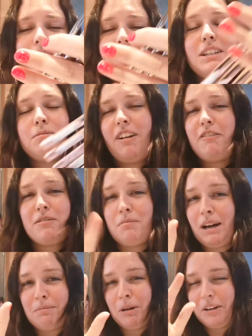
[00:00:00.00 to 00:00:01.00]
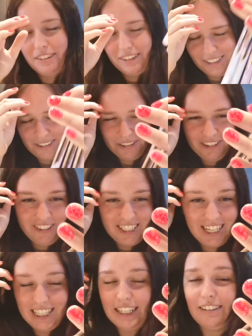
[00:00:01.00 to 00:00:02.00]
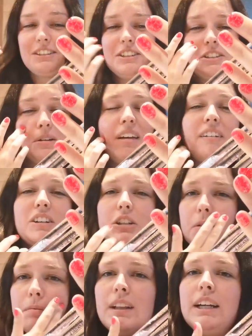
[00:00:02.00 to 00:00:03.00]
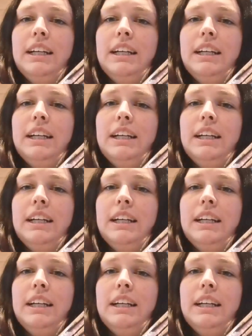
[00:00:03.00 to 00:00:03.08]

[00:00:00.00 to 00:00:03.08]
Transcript: I'm glad I've left the magpie things to another day now. It's good jolly I'm gone.